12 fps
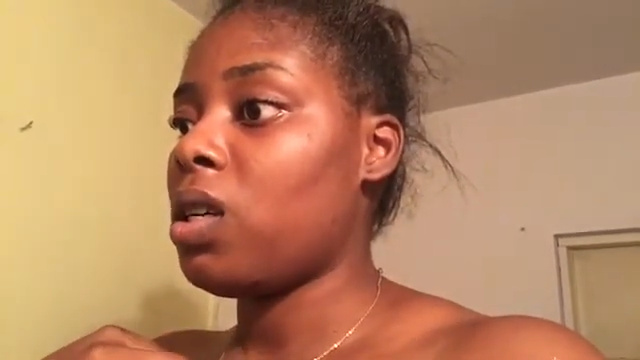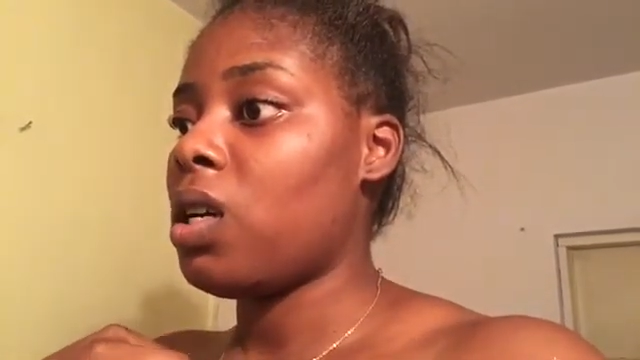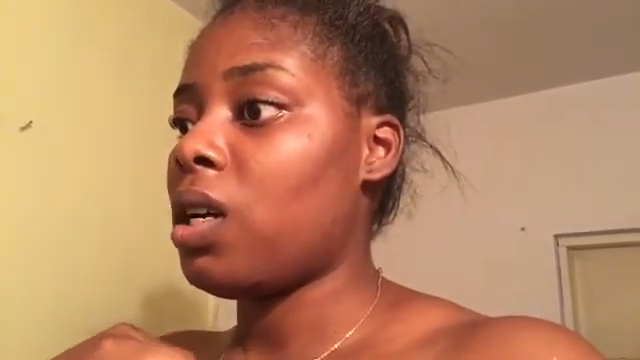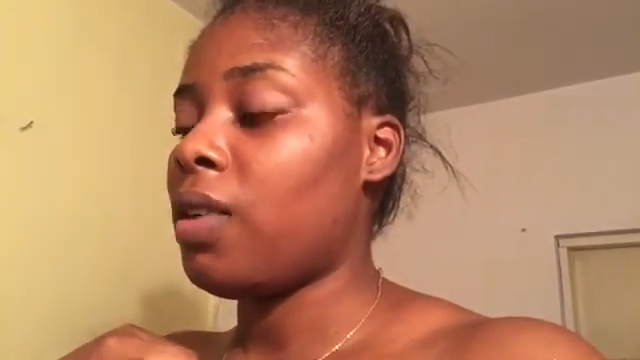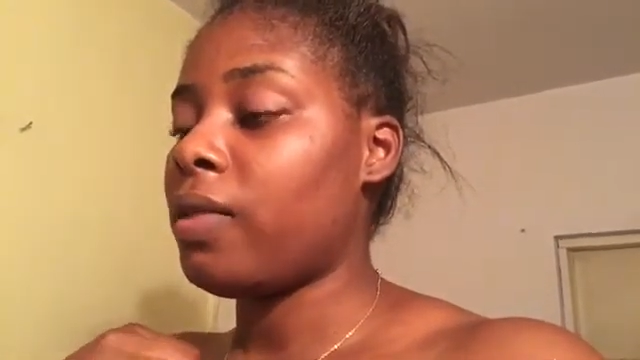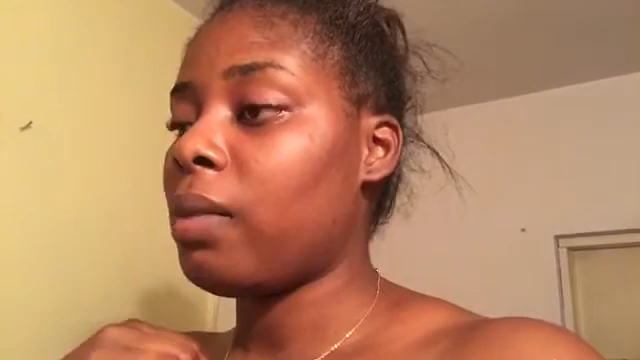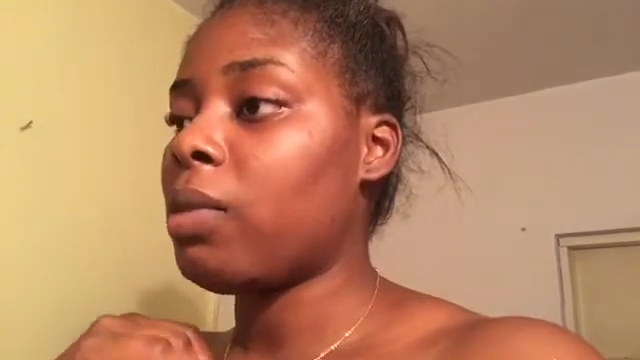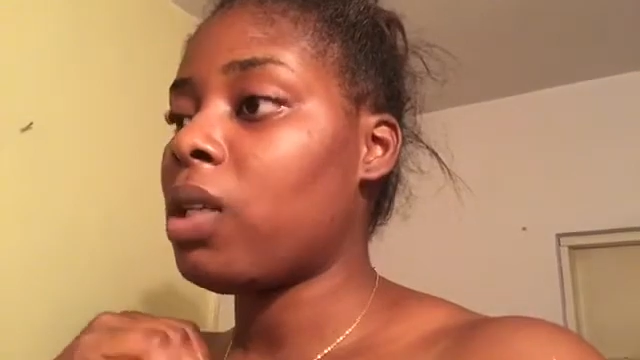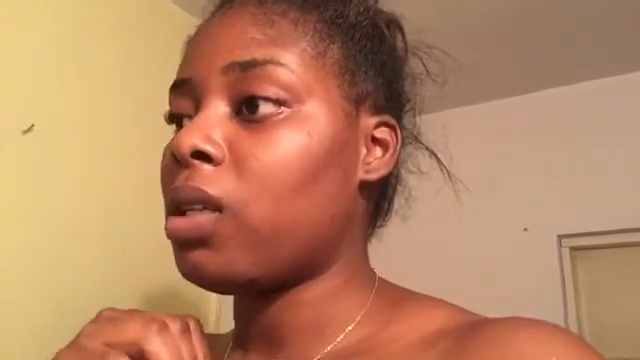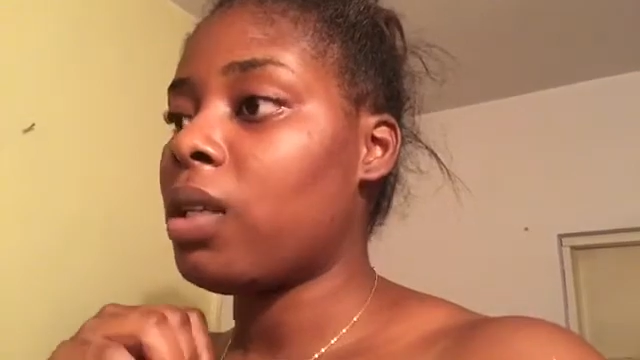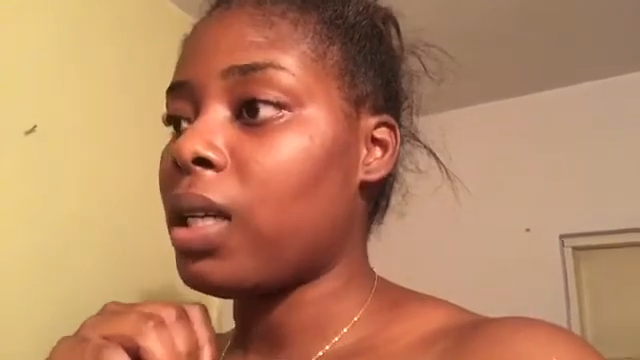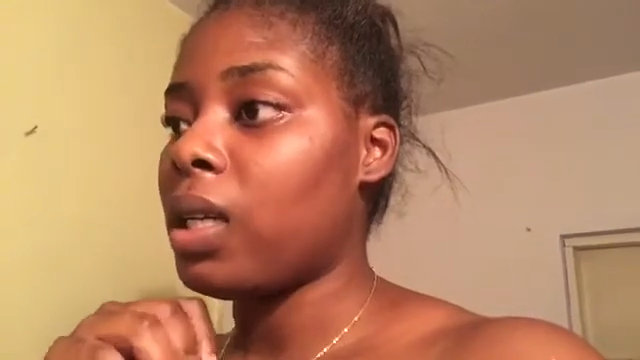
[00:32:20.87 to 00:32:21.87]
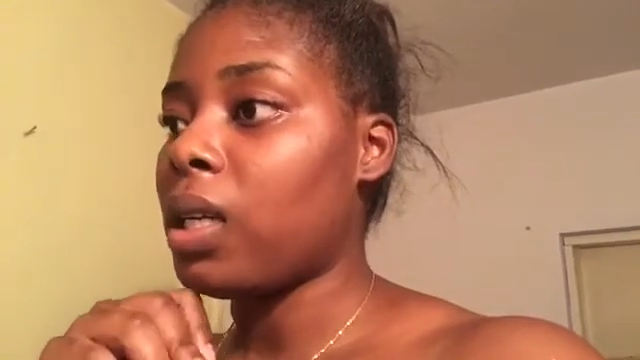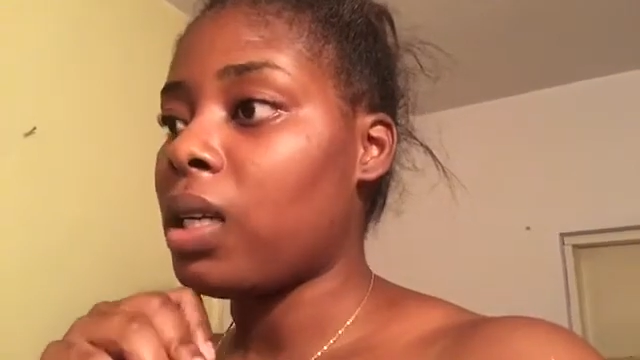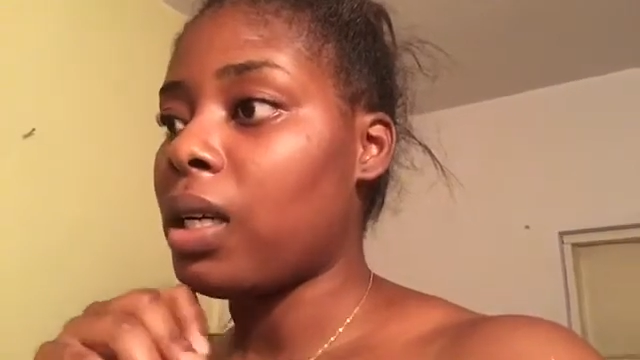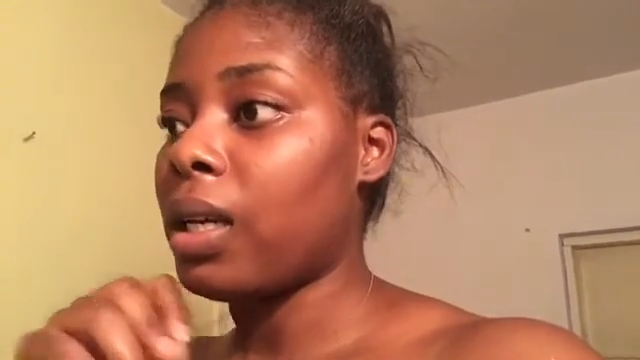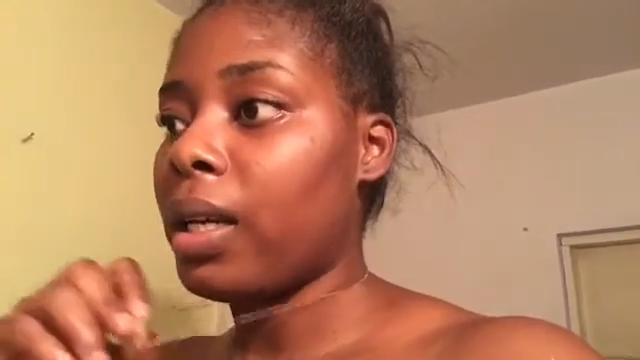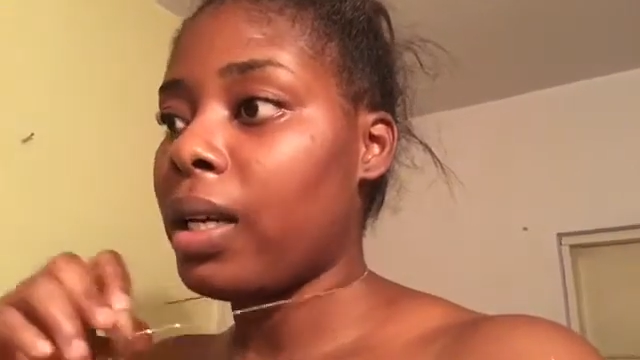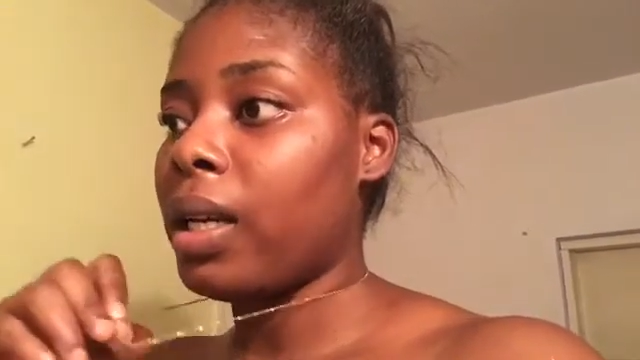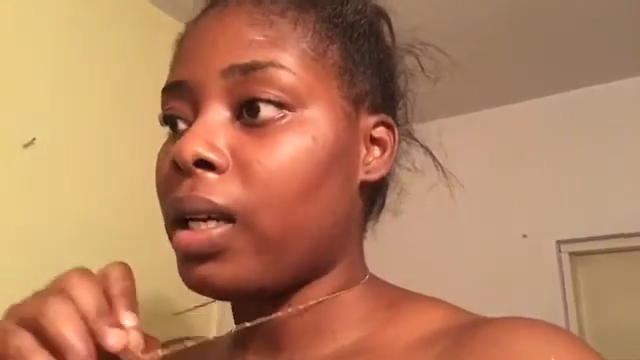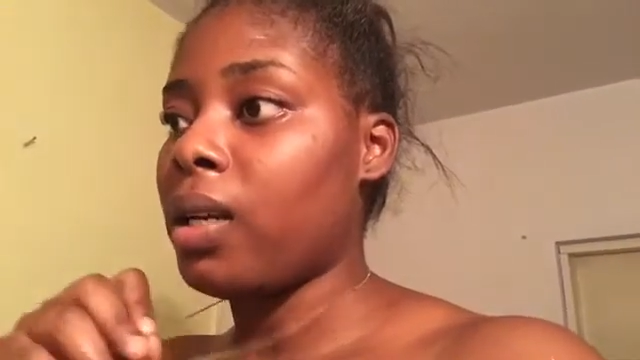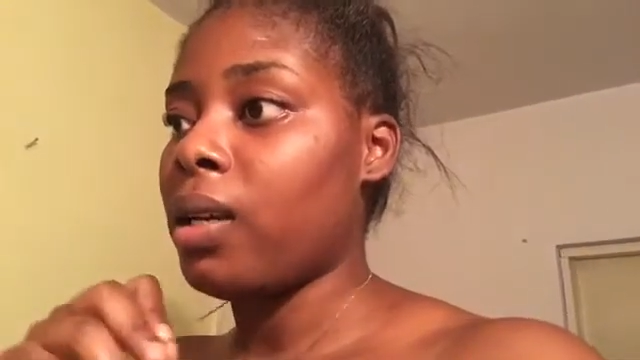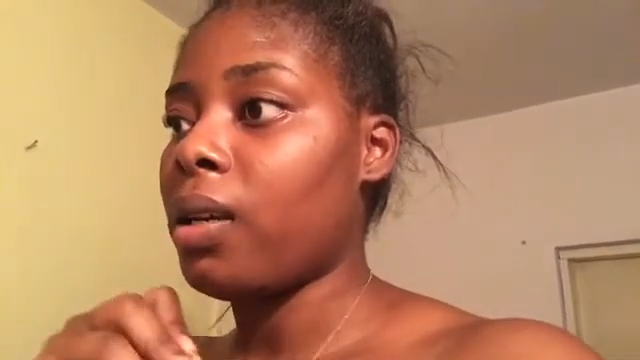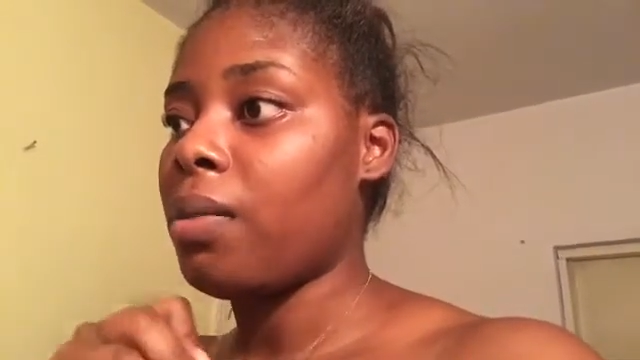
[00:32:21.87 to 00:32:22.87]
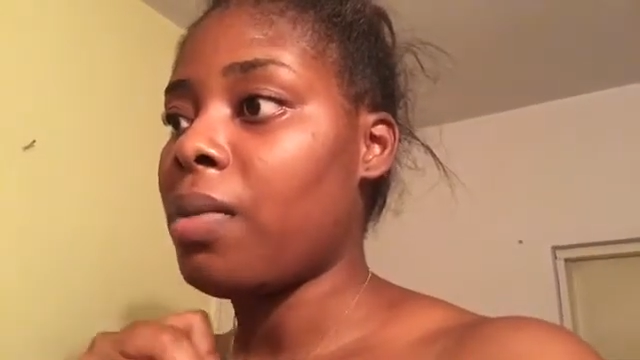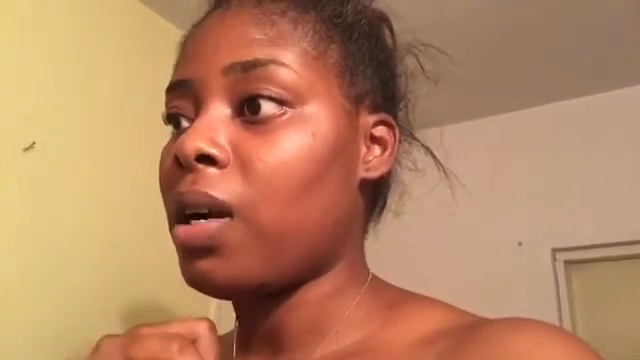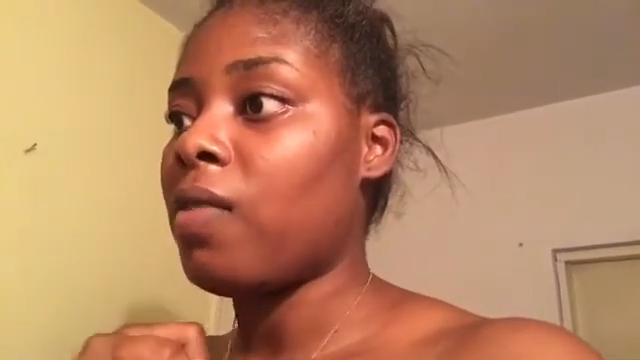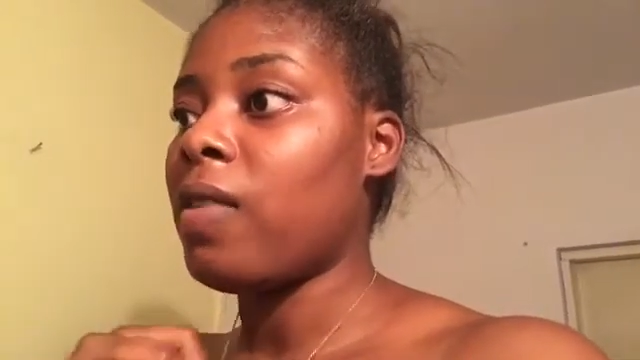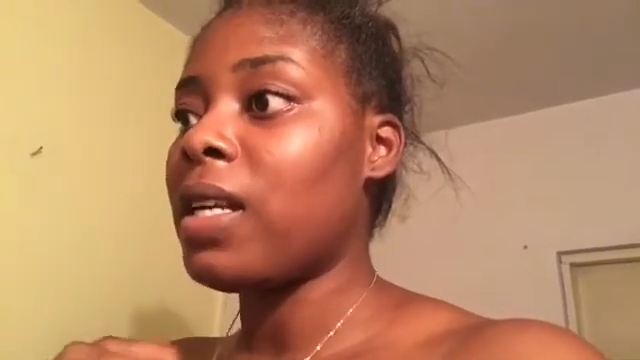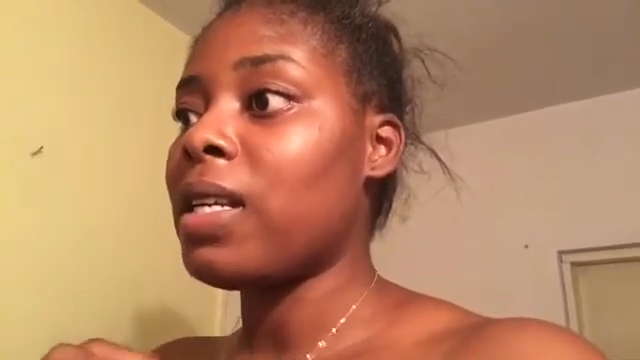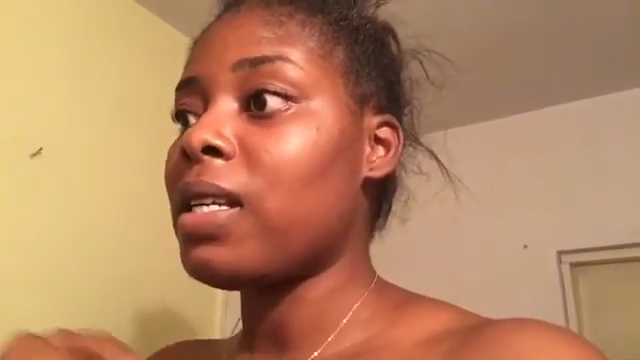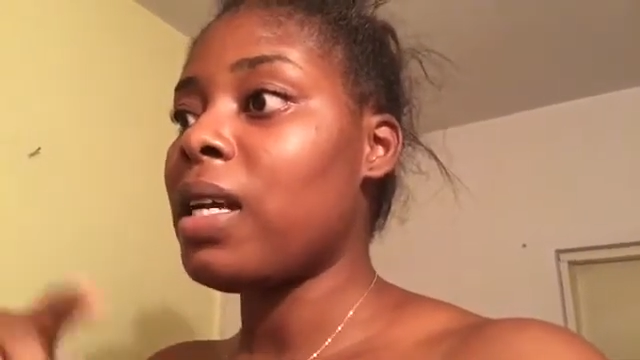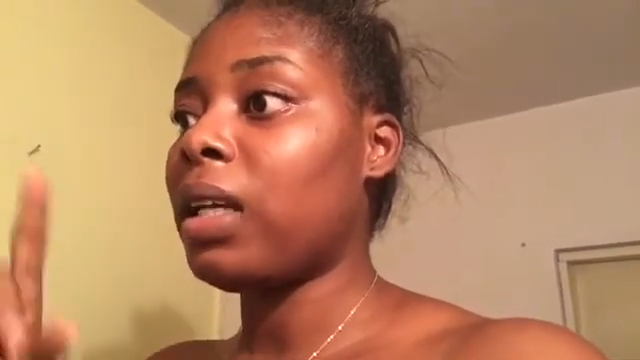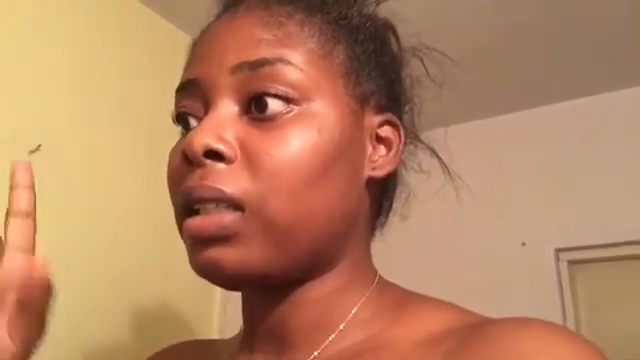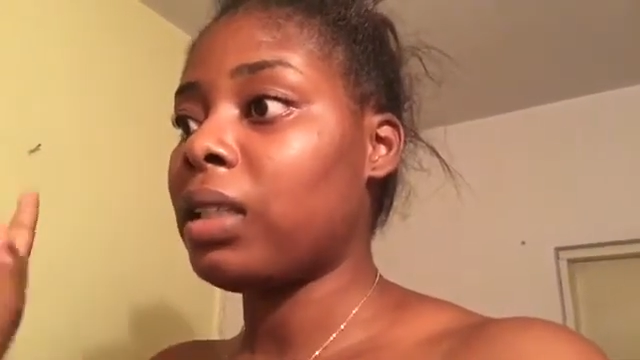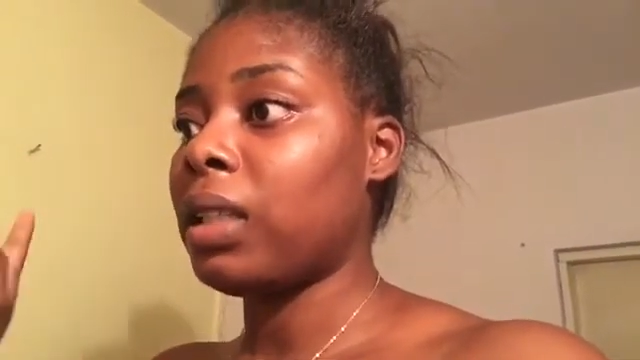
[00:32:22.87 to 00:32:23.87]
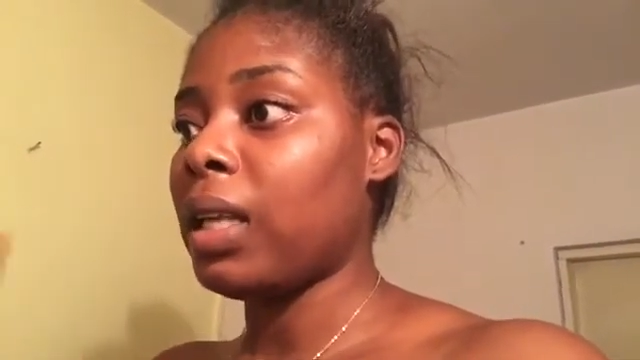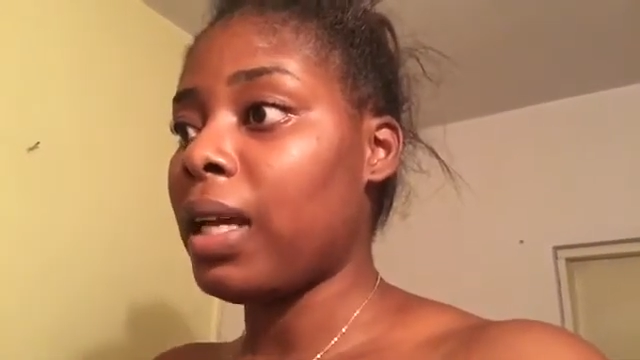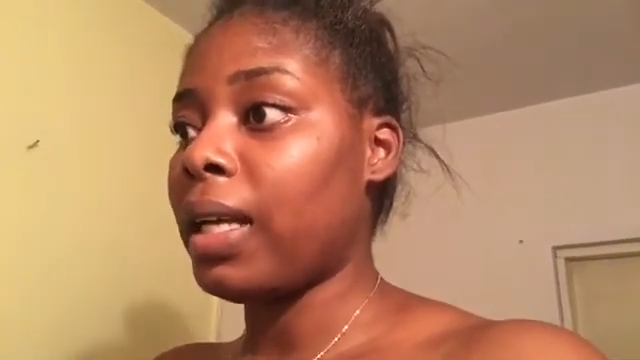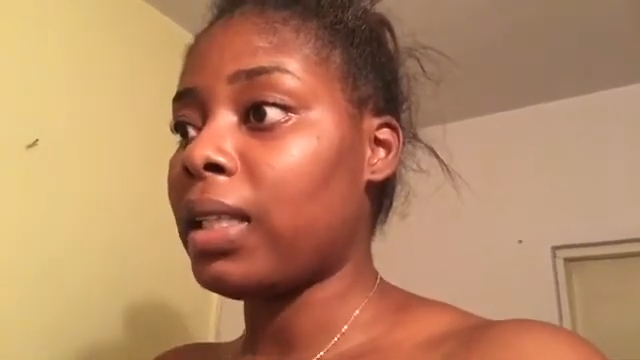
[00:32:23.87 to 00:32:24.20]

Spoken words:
after I'm doing the 9 o'clock client there, I have a next client,